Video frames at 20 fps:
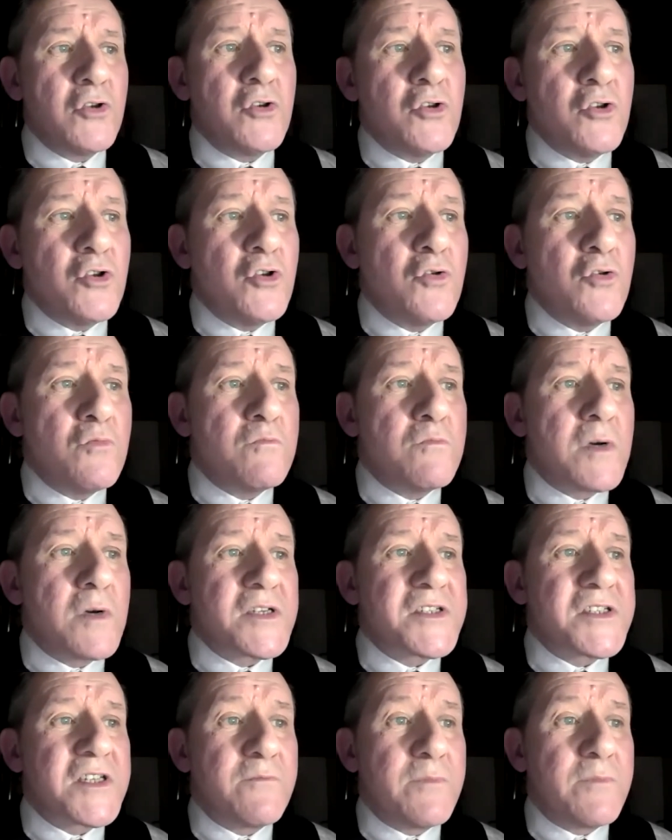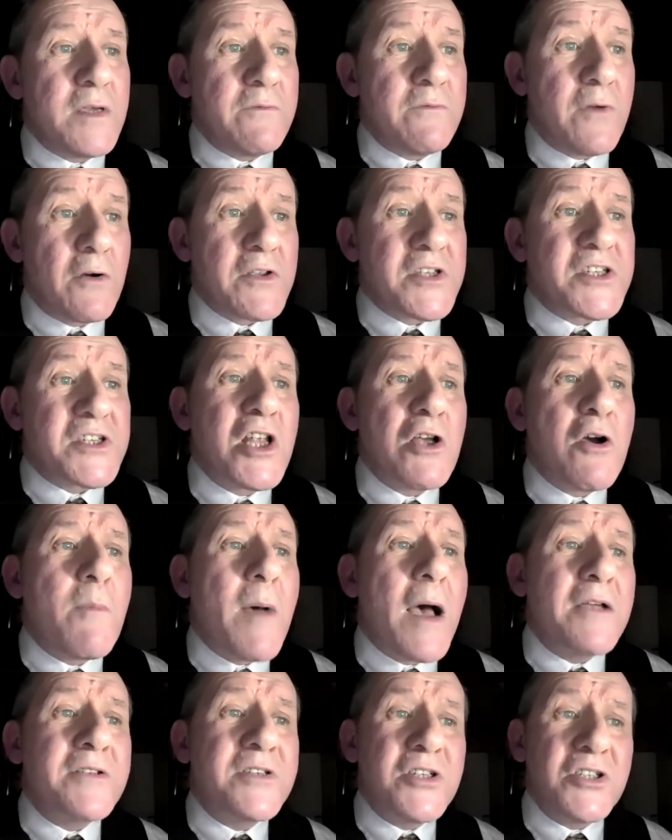You must have been very slow
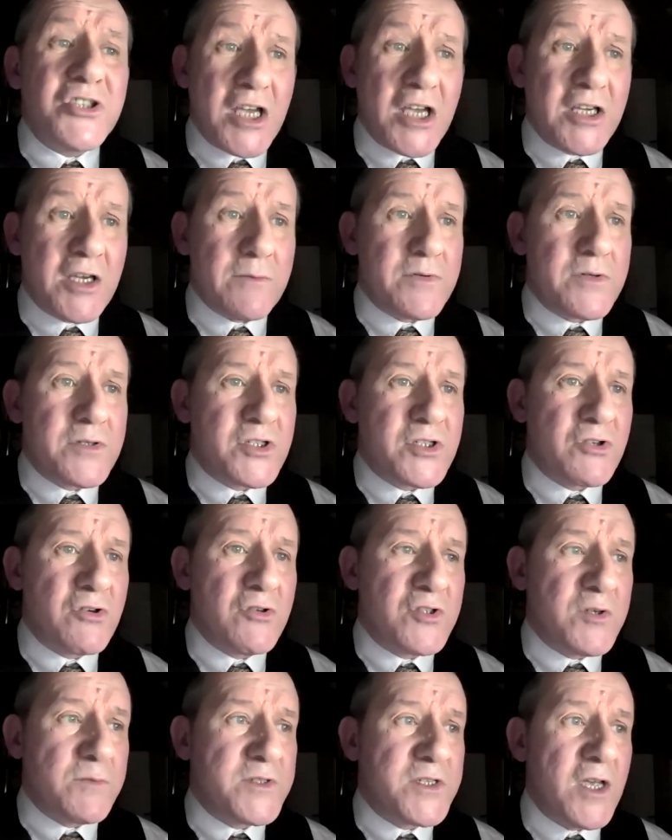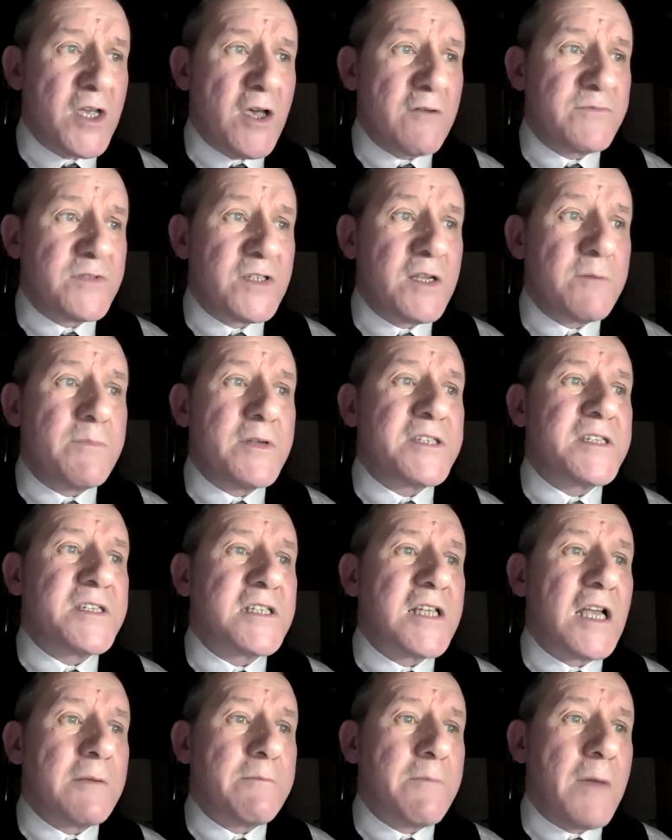about it, Jacob, Scrooge observed in a
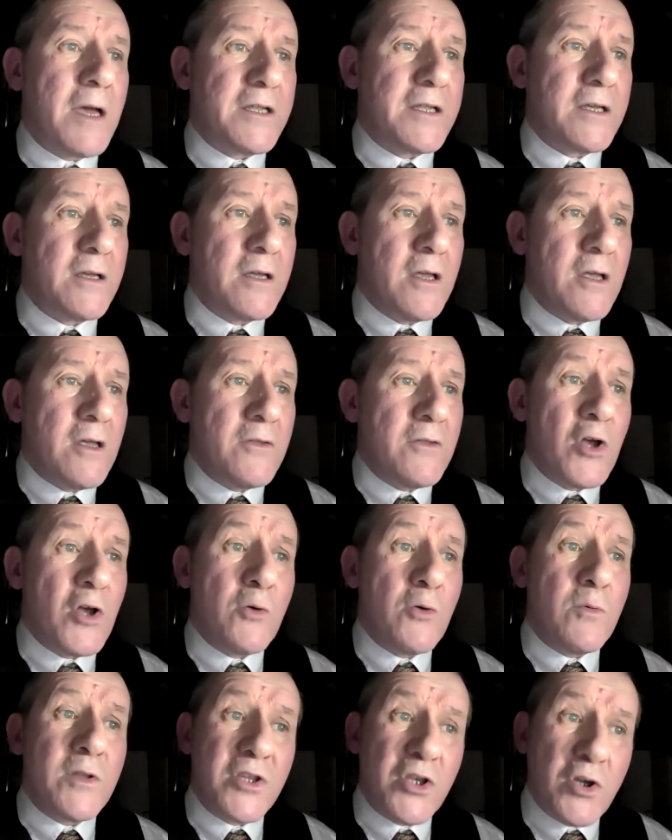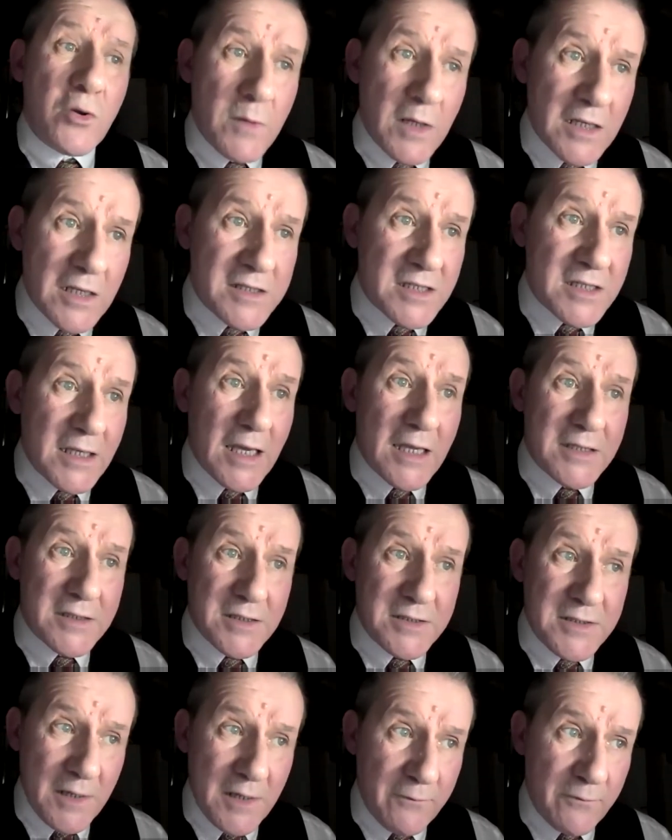businesslike manner, though with humility
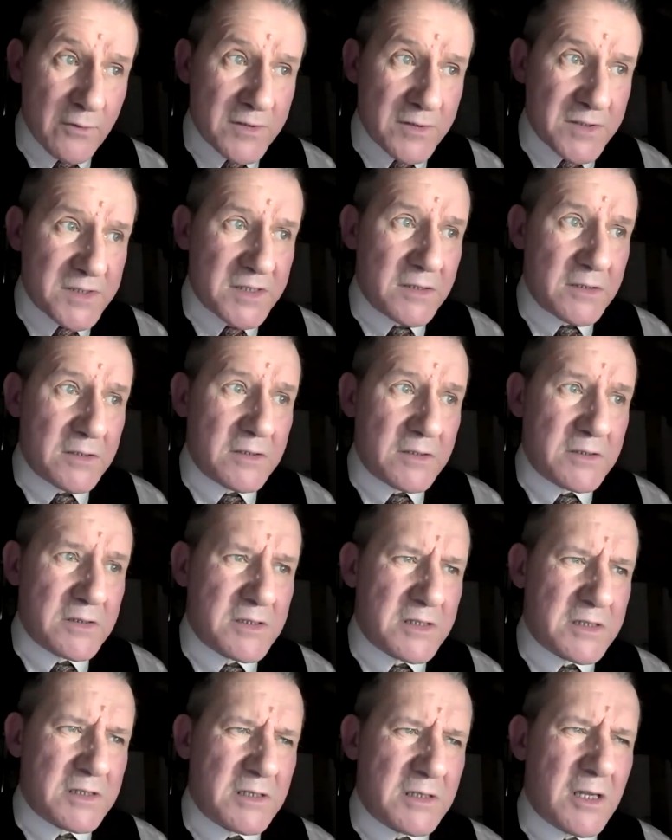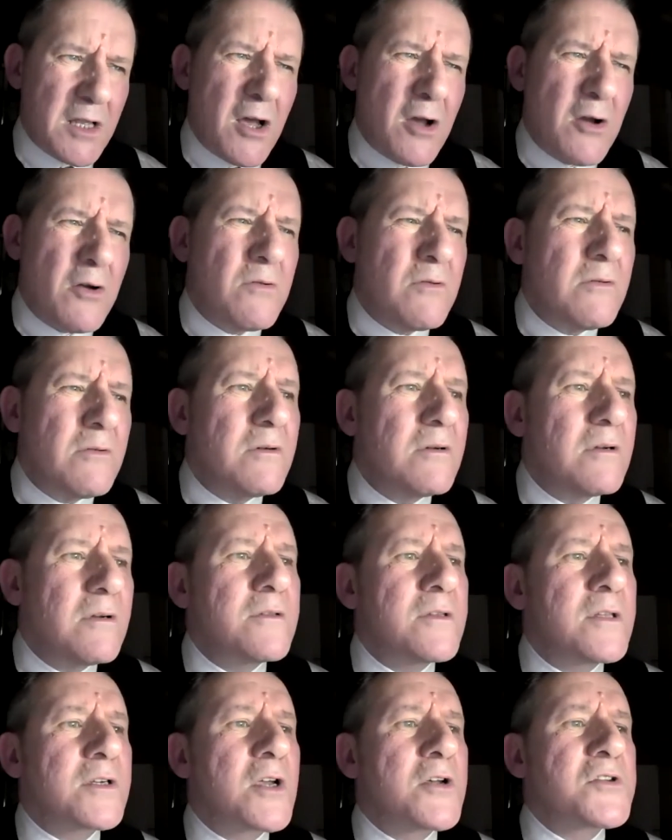and deference. Slow?
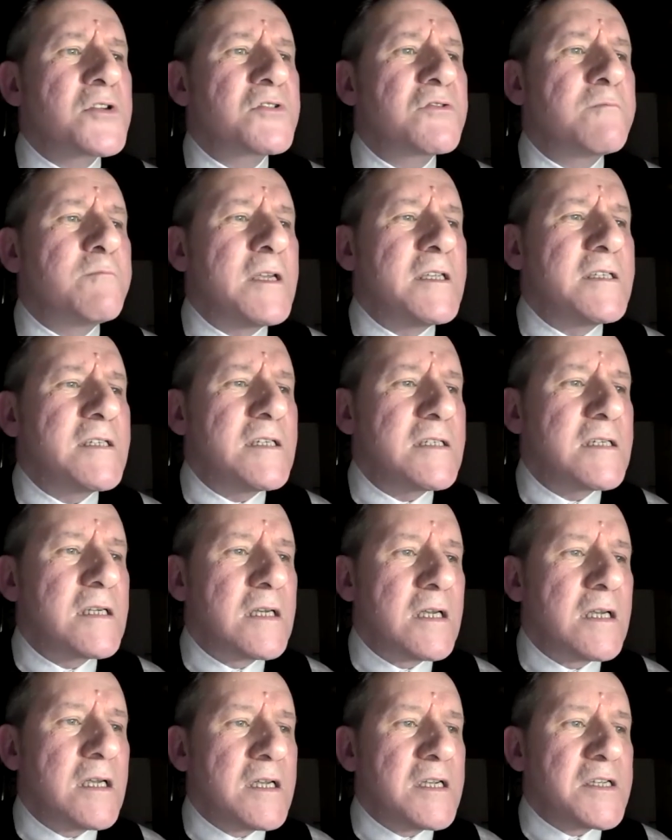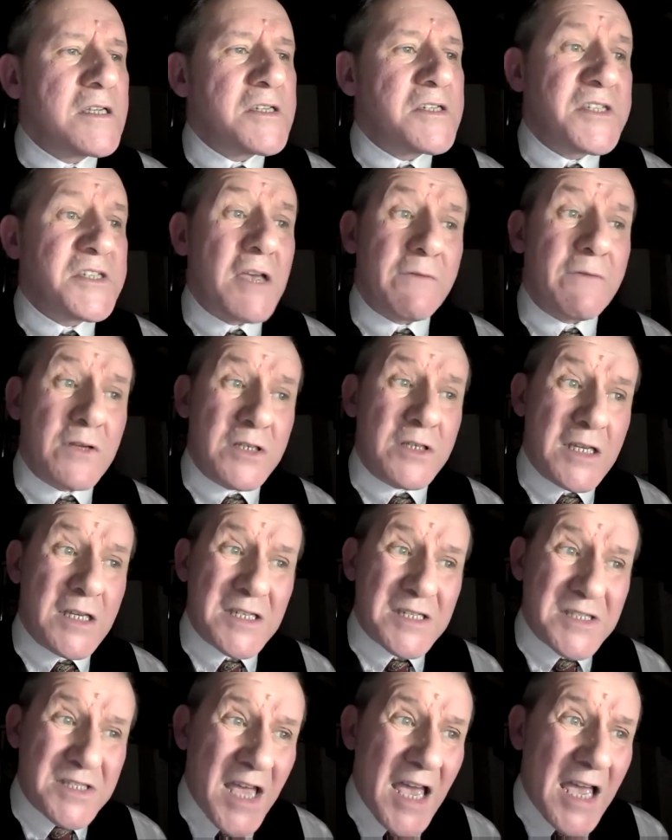the ghost repeated. Seven
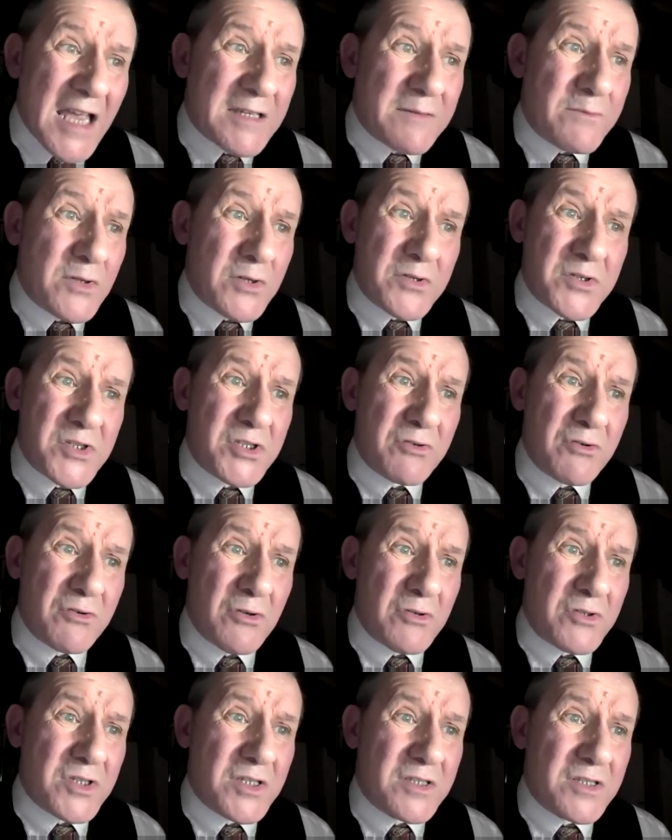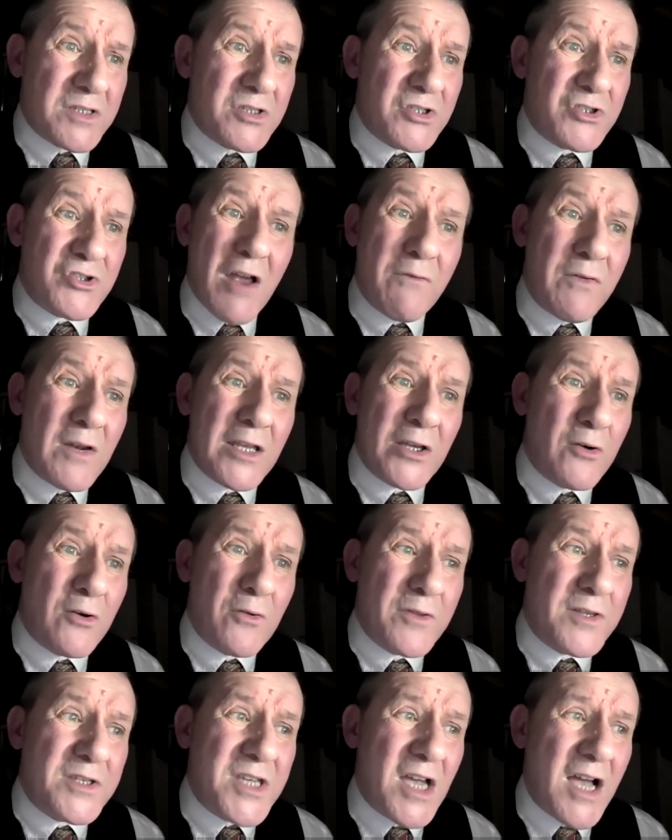years dead, mused Scrooge, and travelling all
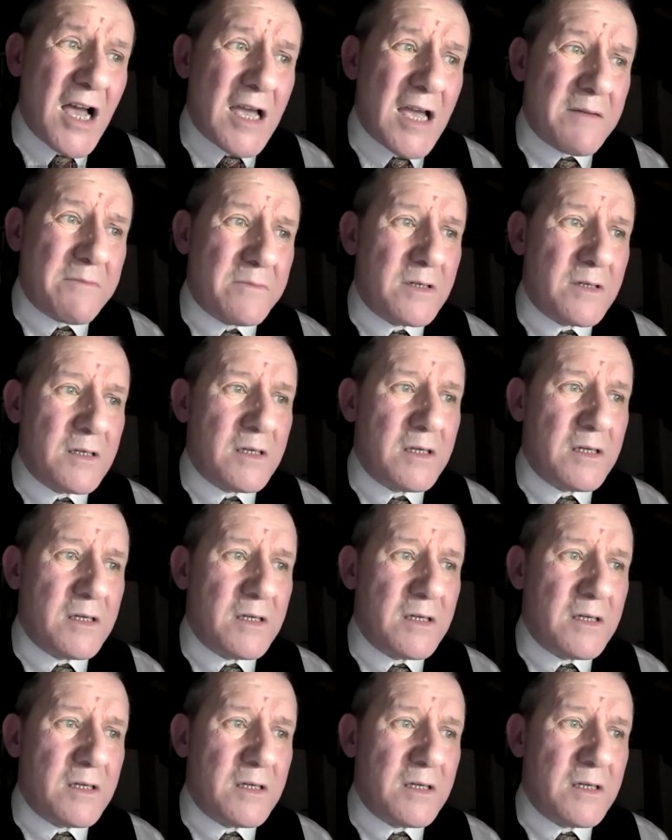the time.